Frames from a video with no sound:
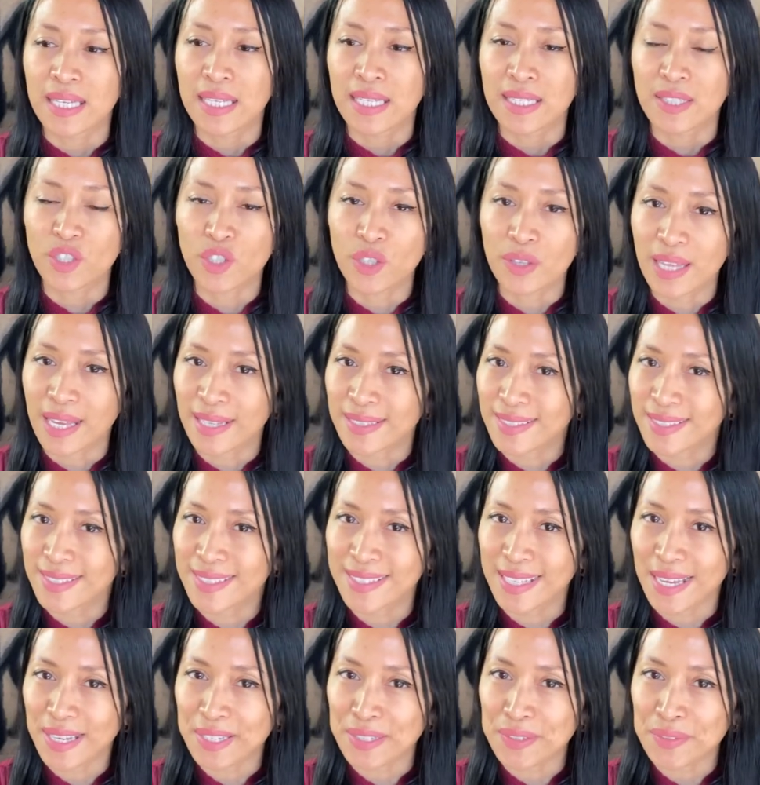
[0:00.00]
So that's the
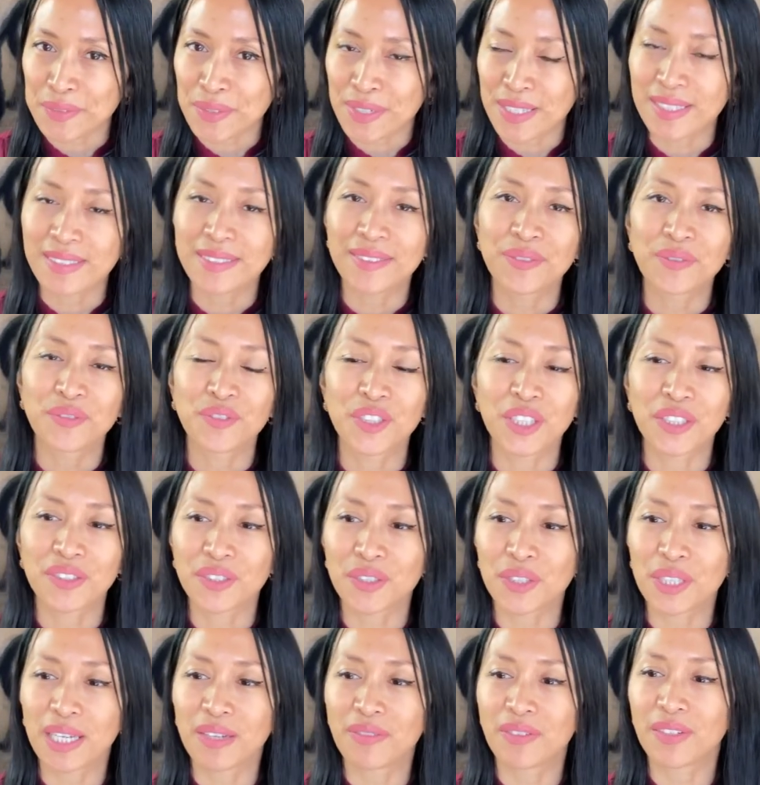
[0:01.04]
second one, don't
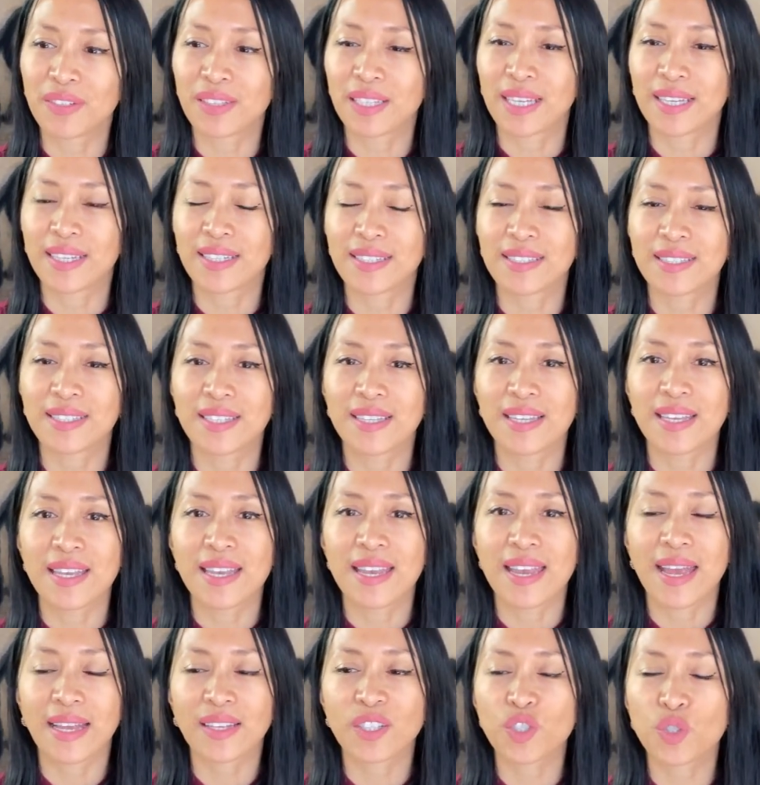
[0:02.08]
shave your legs.
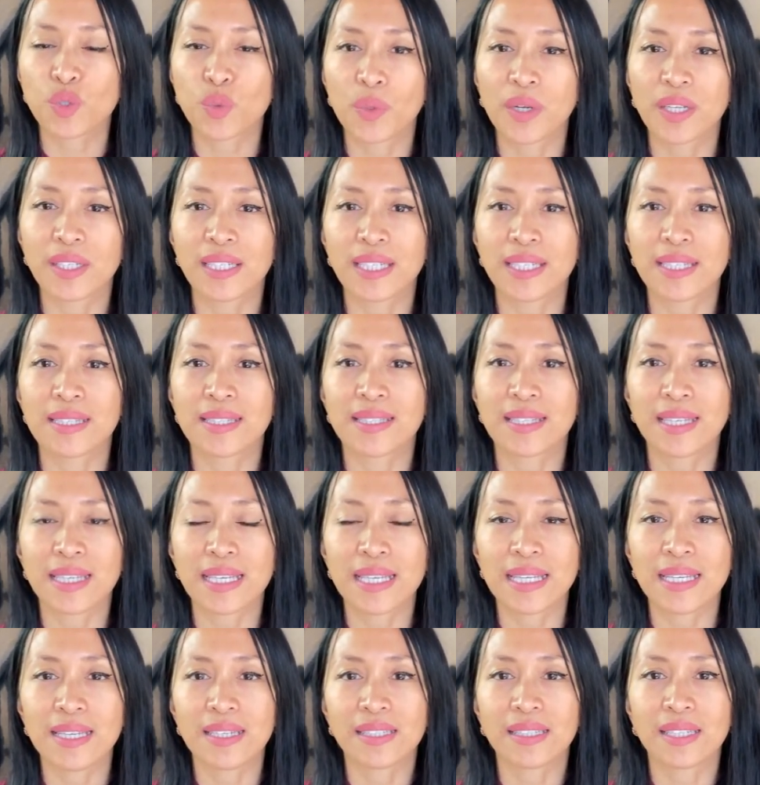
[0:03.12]
Next one is
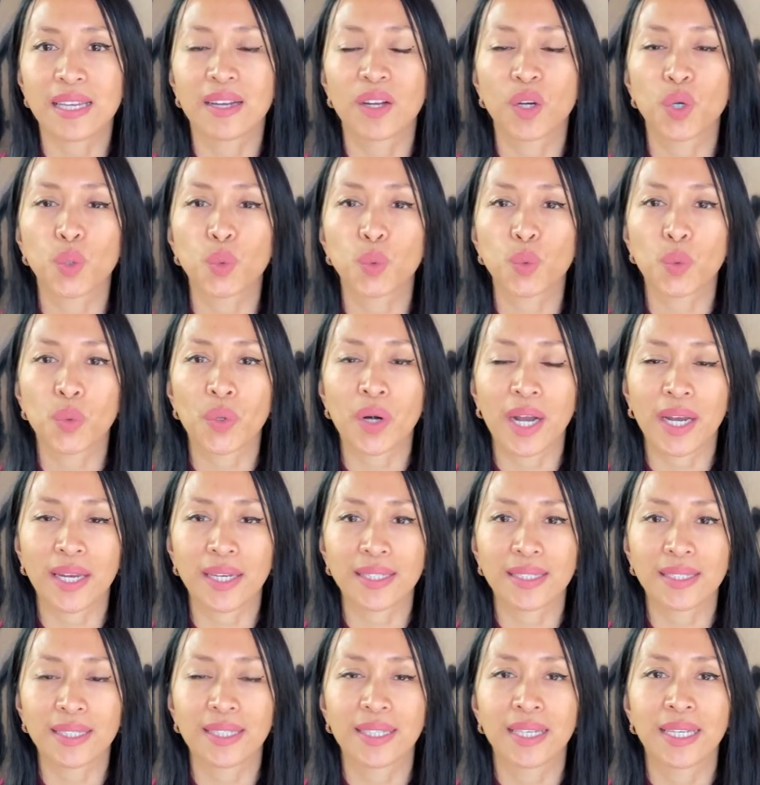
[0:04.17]
eat
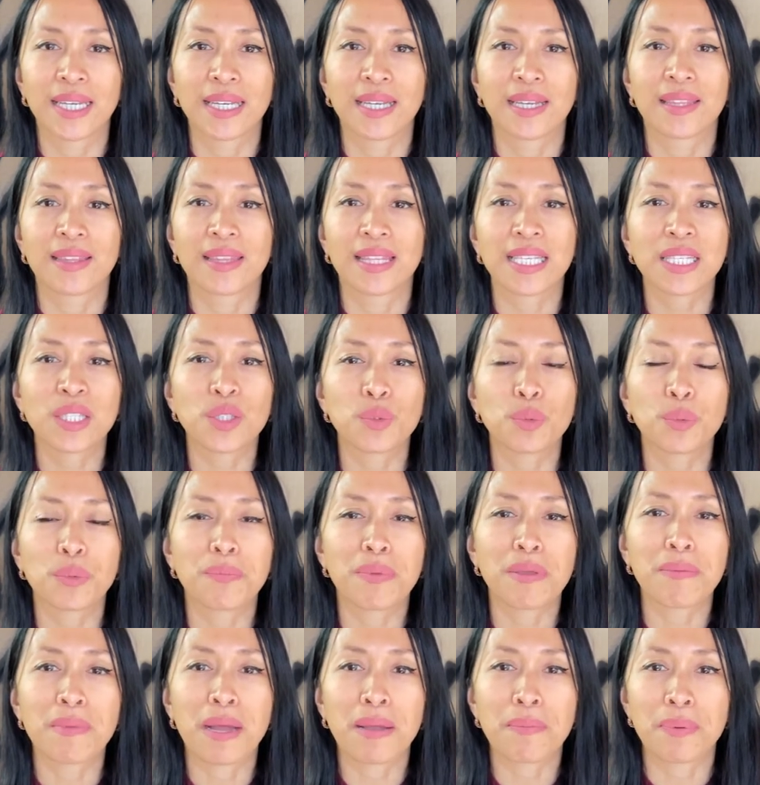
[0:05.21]
right. This will
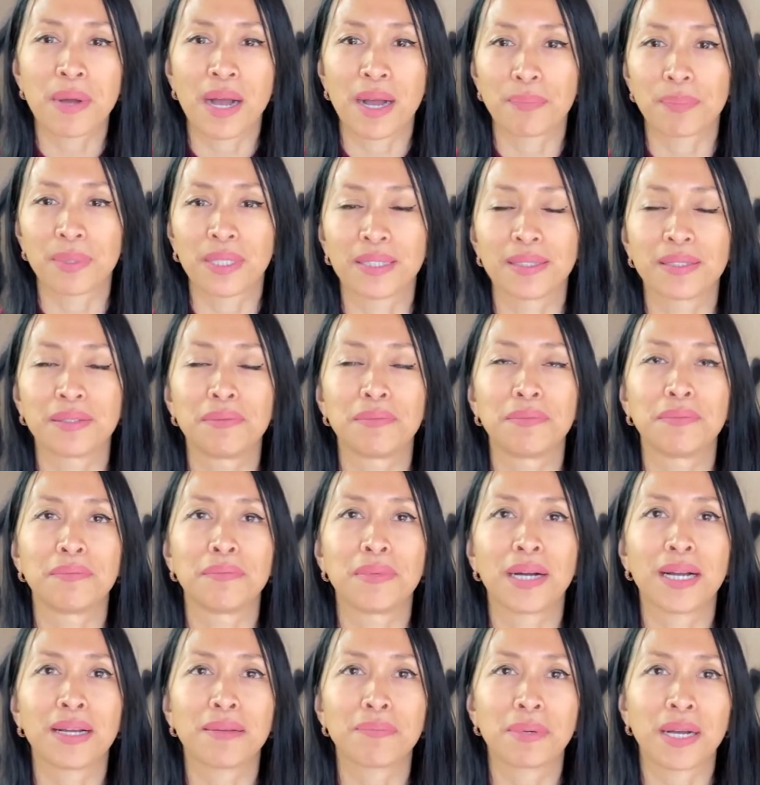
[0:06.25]
be my papa.
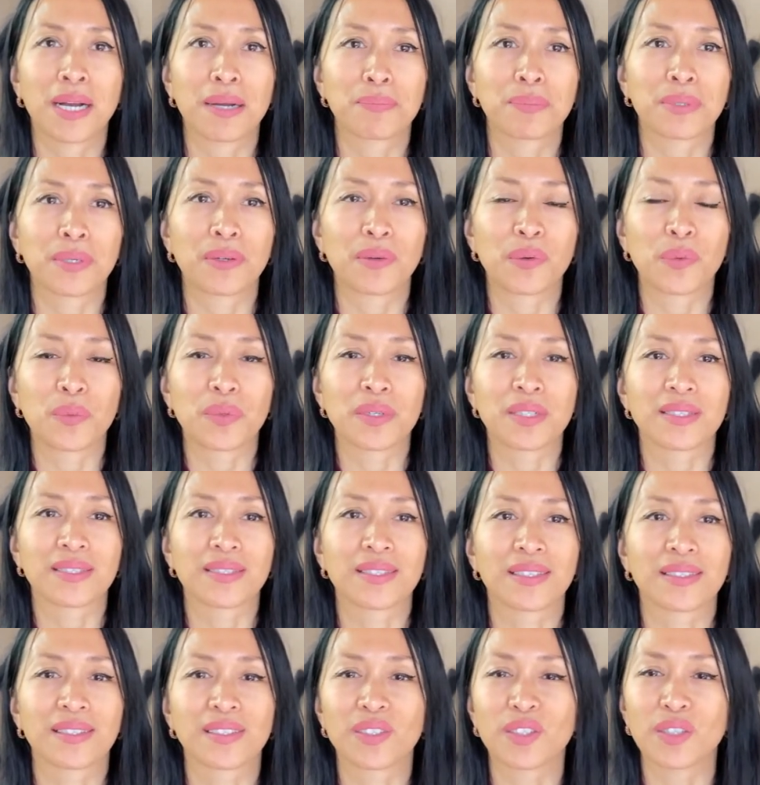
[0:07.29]
My papa was,
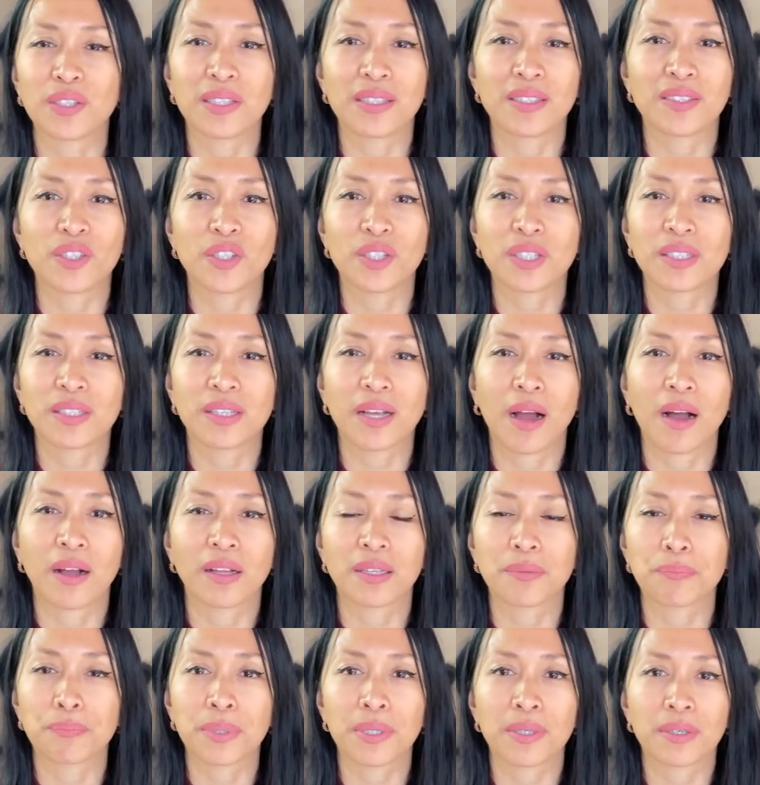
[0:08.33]
you could call
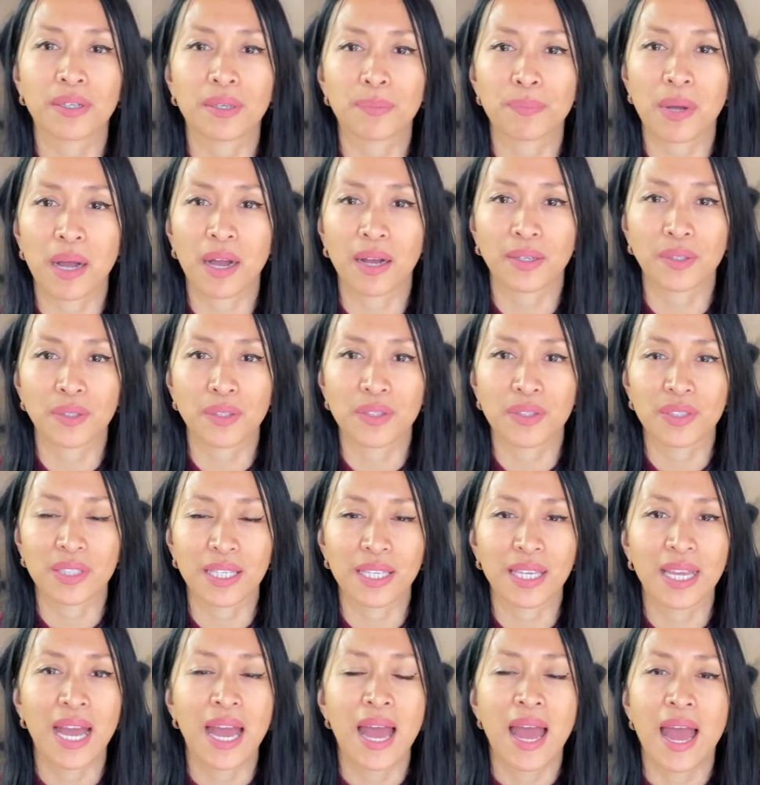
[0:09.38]
it pure
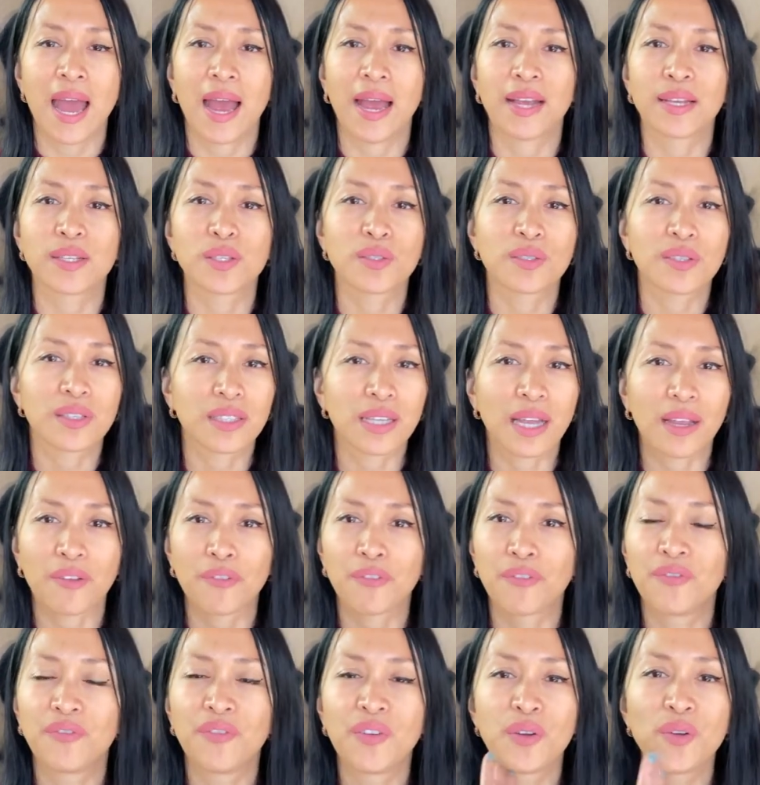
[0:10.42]
hypocrisy, as like
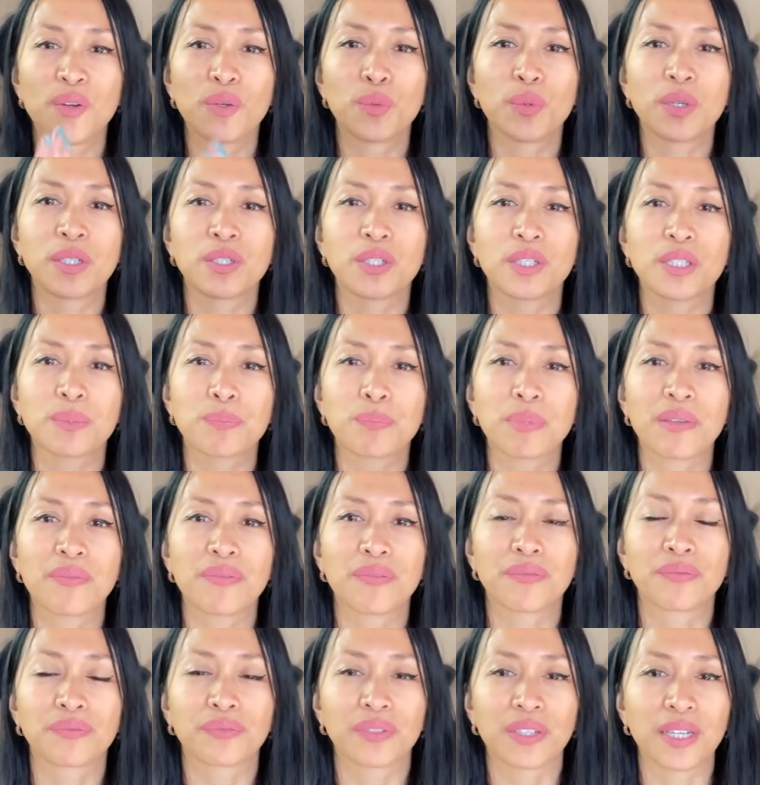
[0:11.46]
food would just be
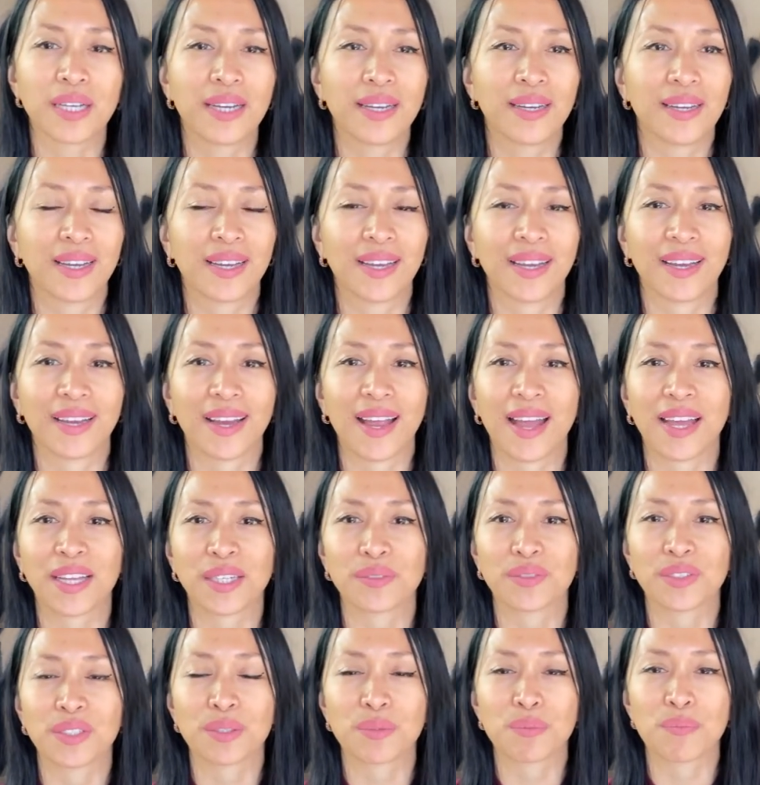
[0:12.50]
flying out of
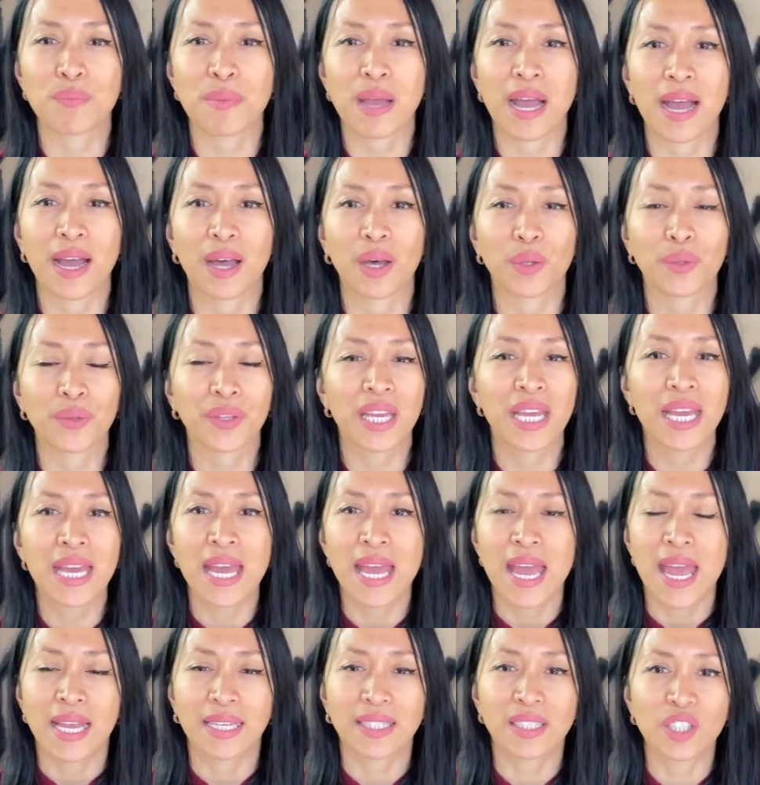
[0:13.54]
his mouth.
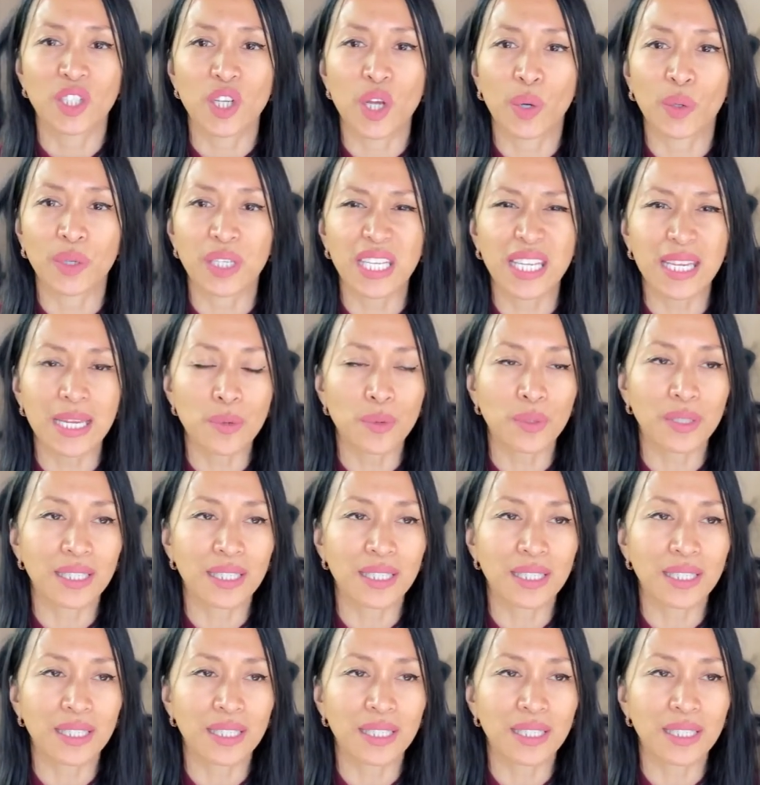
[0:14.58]
He would